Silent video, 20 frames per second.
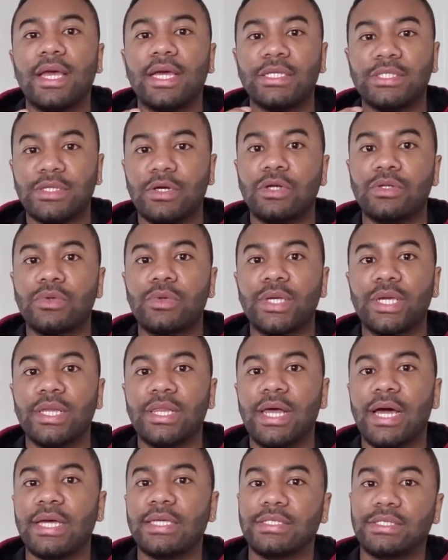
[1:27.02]
It's
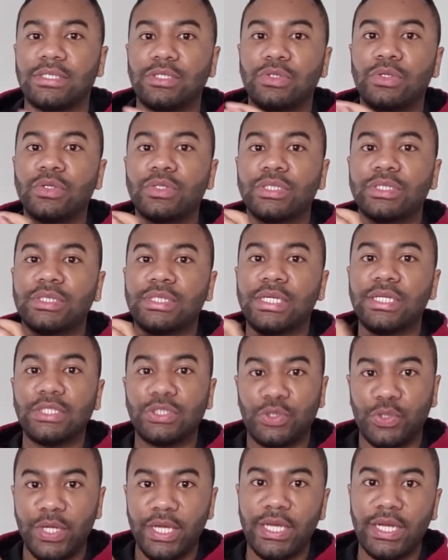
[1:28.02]
unrealized. You're still
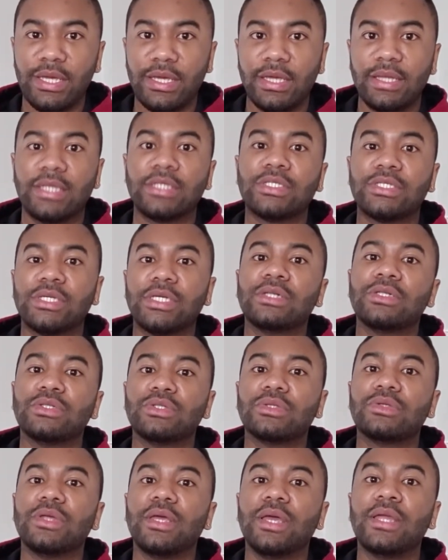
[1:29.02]
trading it. It's
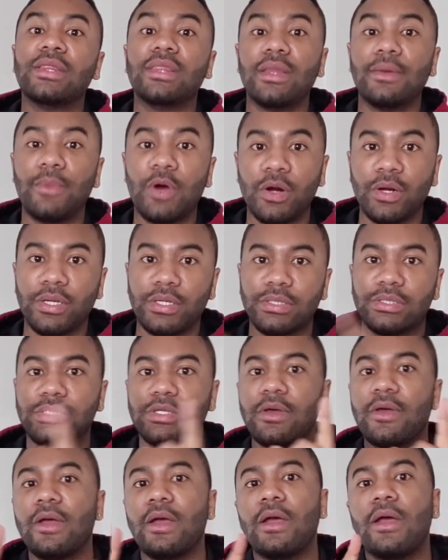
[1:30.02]
still in the
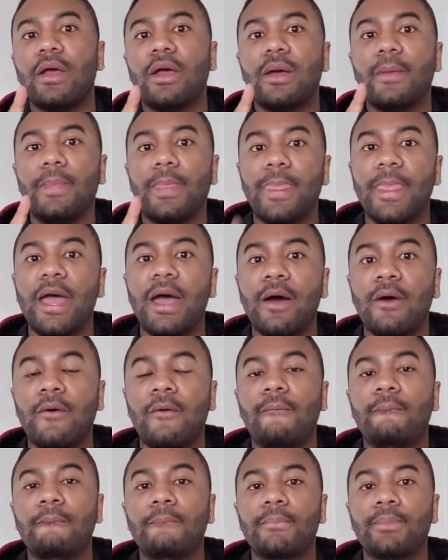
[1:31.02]
market.
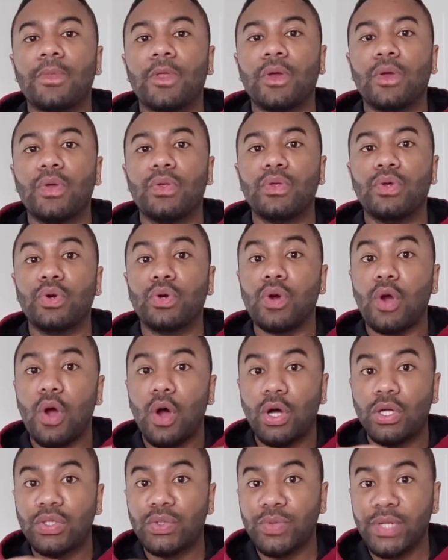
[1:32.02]
Now, your
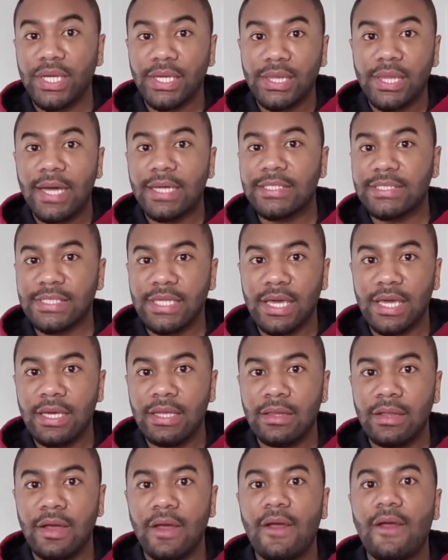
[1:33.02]
unrealized
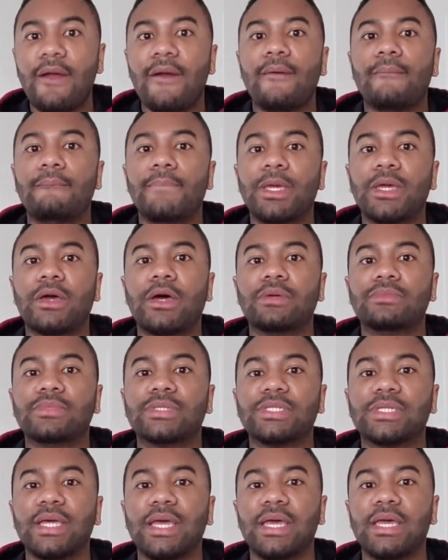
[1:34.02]
gain
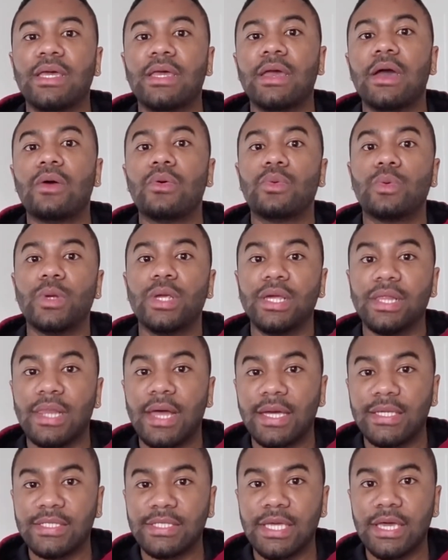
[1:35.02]
becomes a
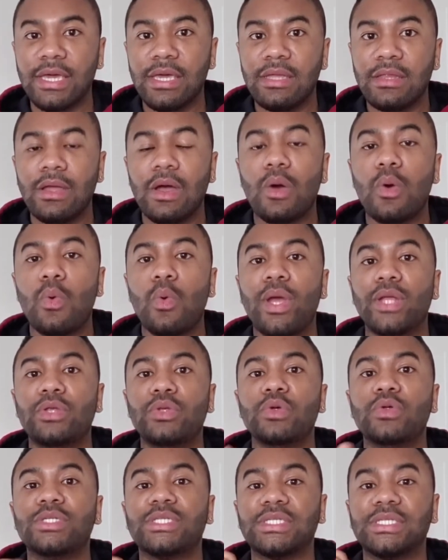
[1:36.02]
realized gain
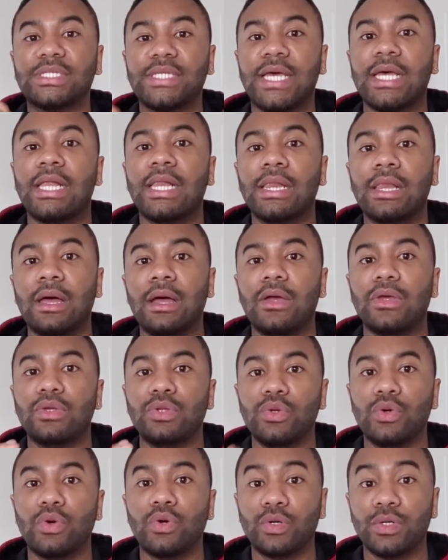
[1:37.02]
when you sell
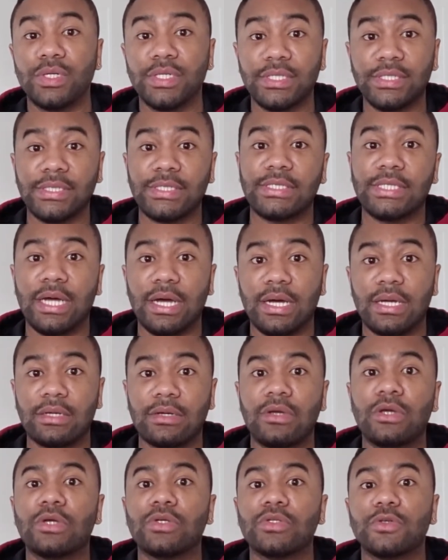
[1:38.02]
your
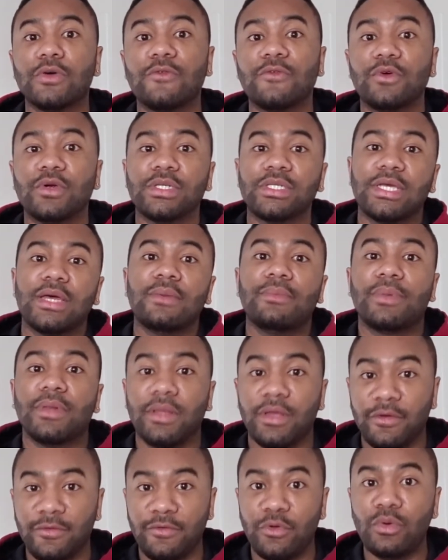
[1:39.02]
stock. So for
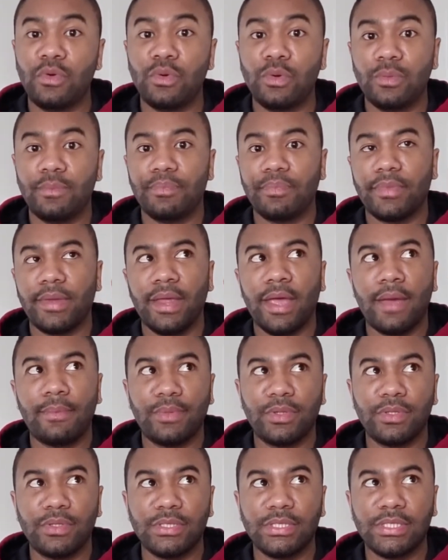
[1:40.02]
example, if you
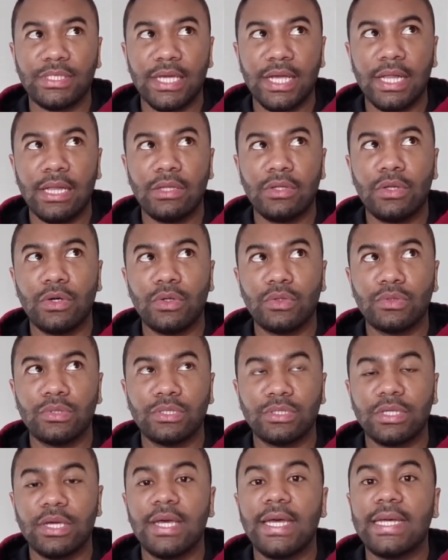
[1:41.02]
happen to sell
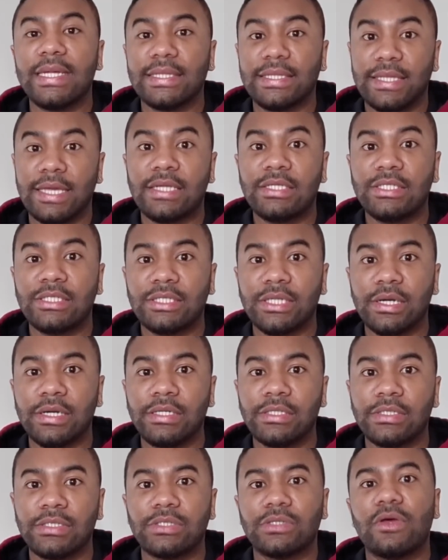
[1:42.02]
those ten
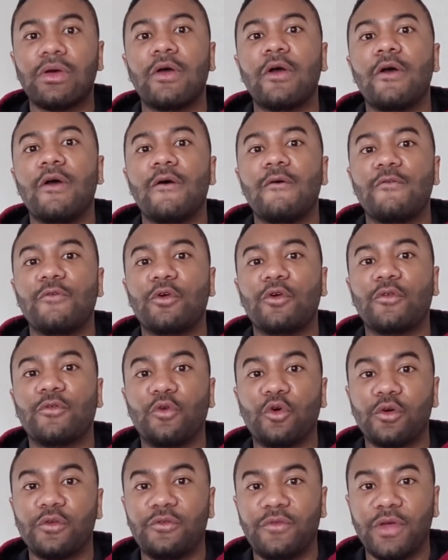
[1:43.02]
shares for
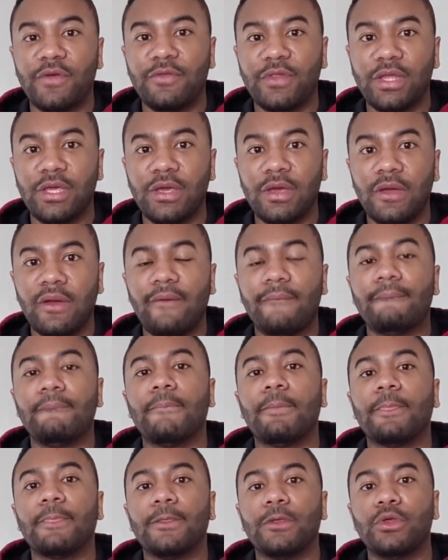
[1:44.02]
four hundred fifty dollars,
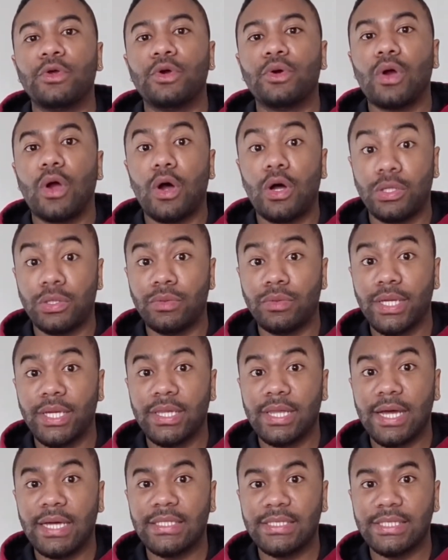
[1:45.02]
your
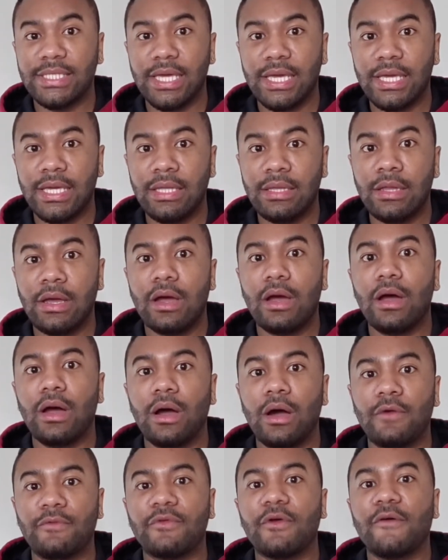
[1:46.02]
unrealized gain
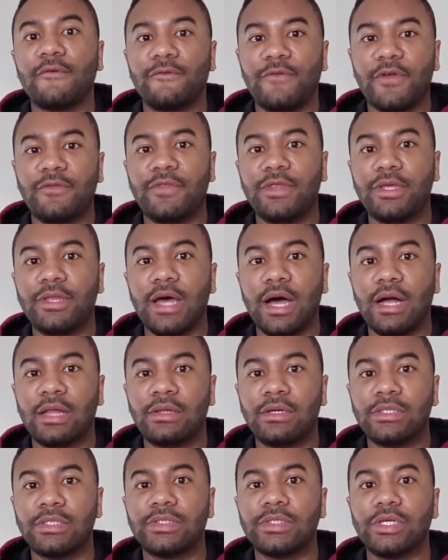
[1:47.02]
of fifty
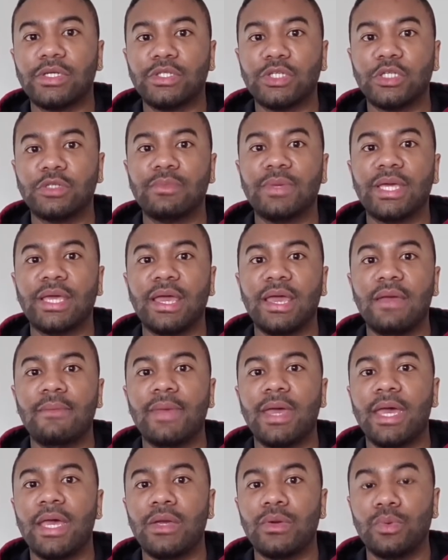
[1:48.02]
dollars just
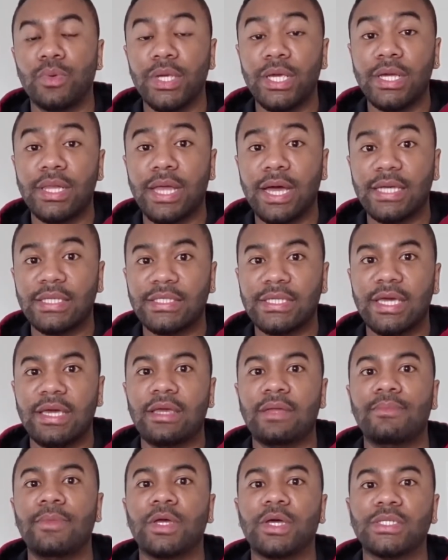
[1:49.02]
became a realized
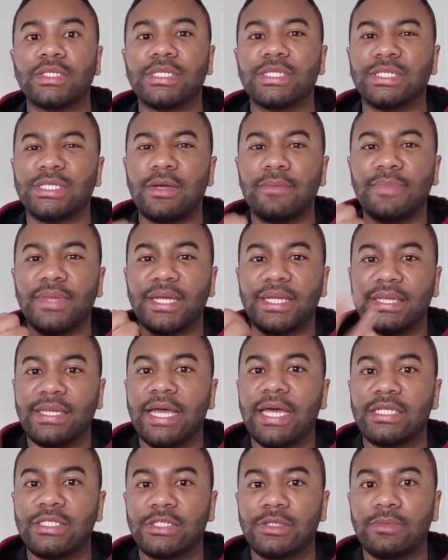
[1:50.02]
gain because it's something
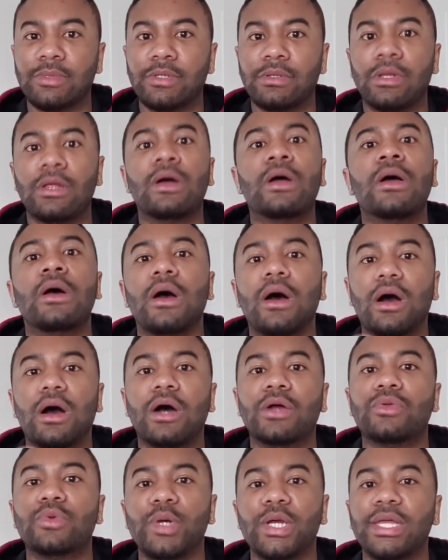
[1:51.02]
tangible.
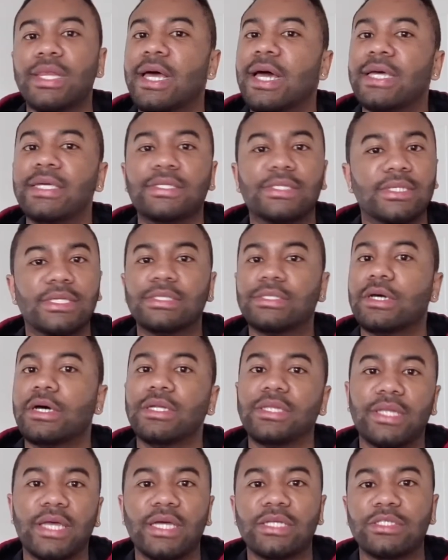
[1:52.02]
Unrealized is
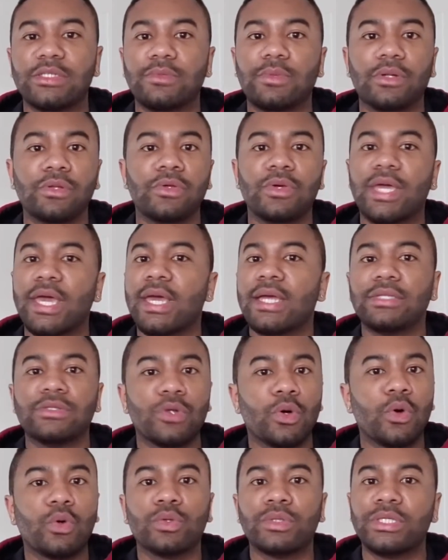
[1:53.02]
intangible. You
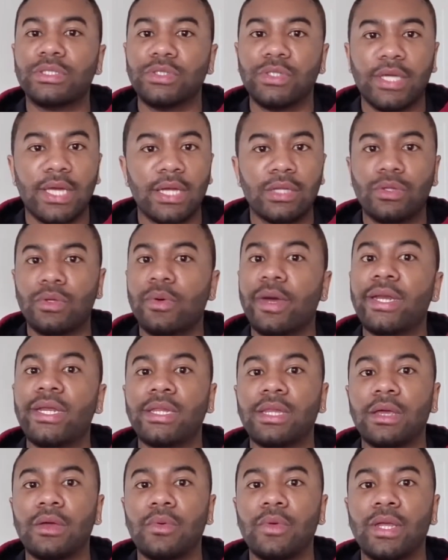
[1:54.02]
can't hold it, you can't do
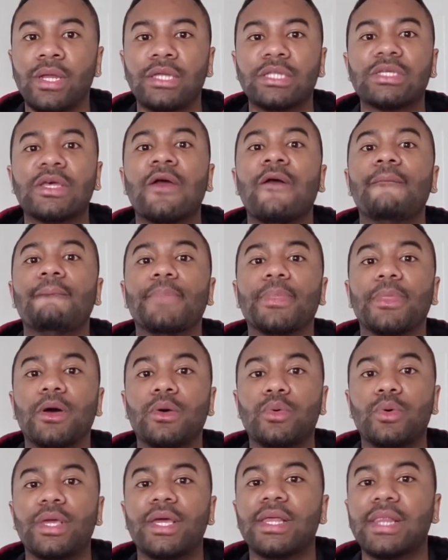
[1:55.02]
anything with it.
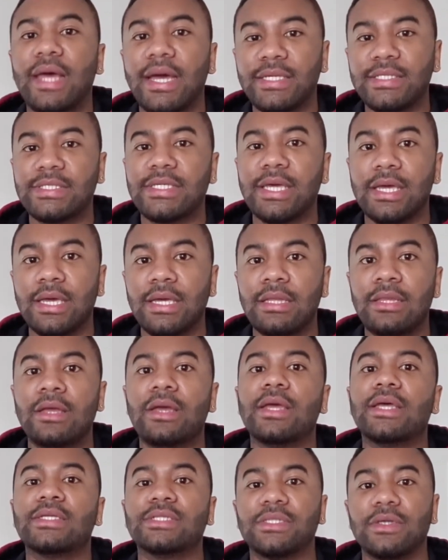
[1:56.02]
A realized
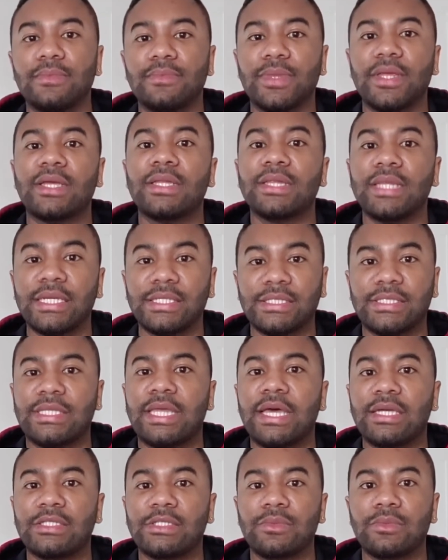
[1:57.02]
gain is something that's
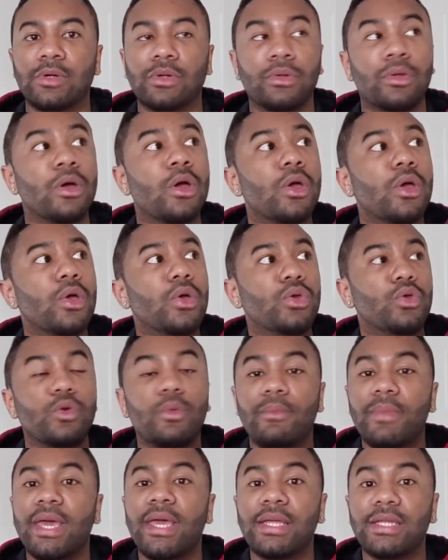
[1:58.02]
tangible.
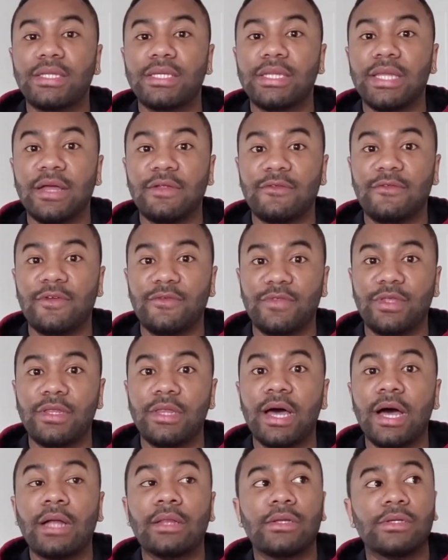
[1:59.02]
You made that fifty
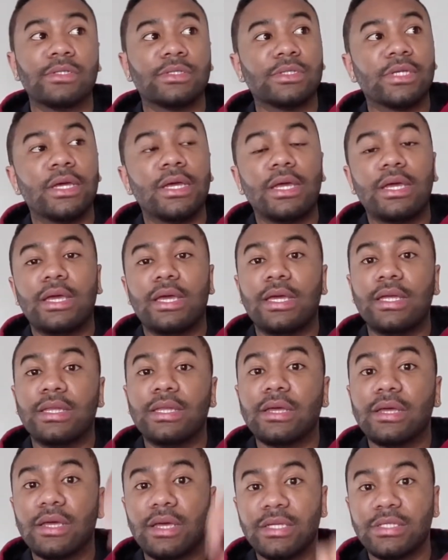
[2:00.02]
dollars.
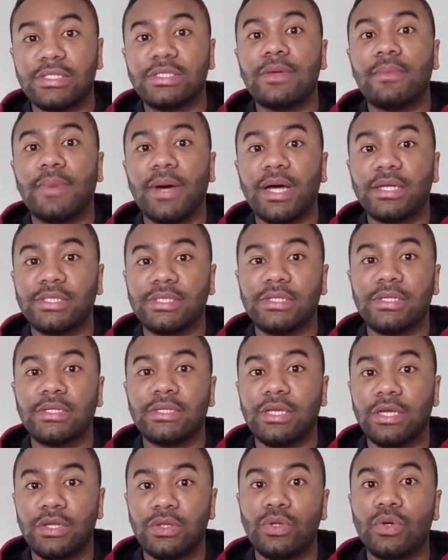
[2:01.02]
It gets
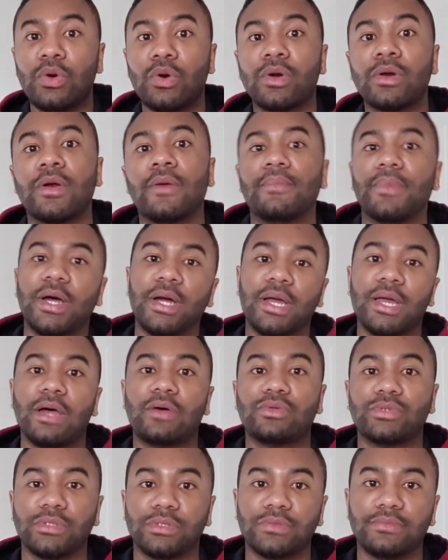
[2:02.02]
deposited in your
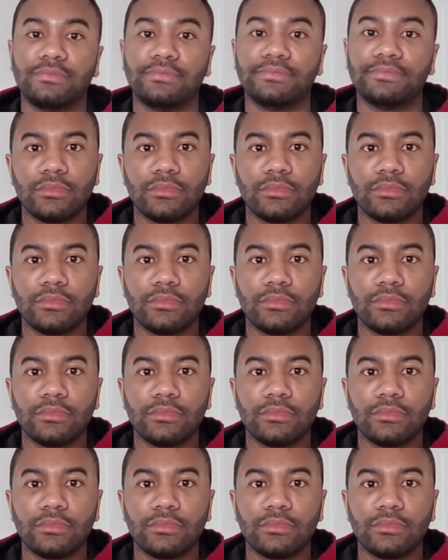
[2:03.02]
account.